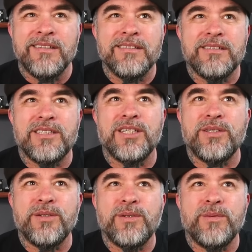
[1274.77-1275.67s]

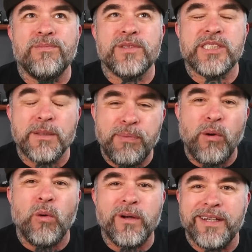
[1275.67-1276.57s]
to
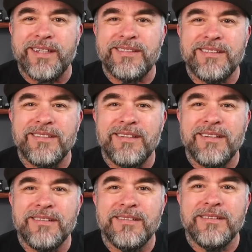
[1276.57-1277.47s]
support it,
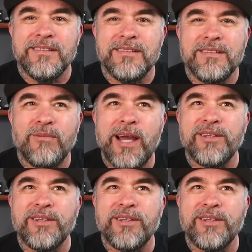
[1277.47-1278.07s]
rather